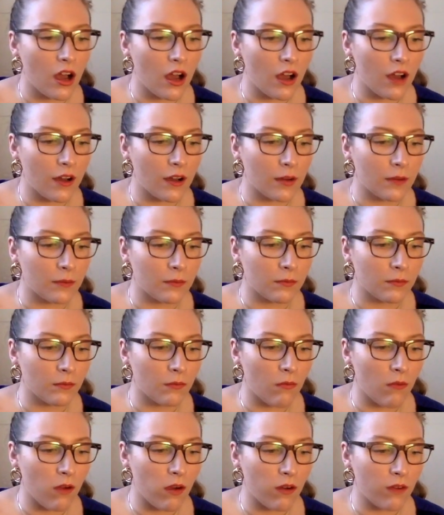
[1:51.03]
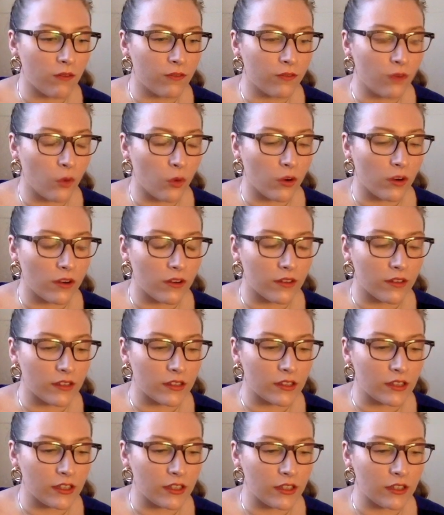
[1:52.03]
um, for
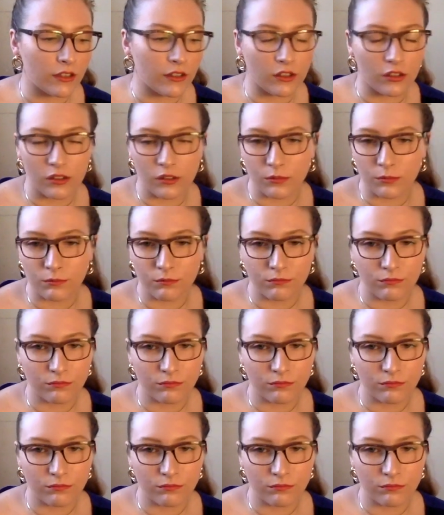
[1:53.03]
this here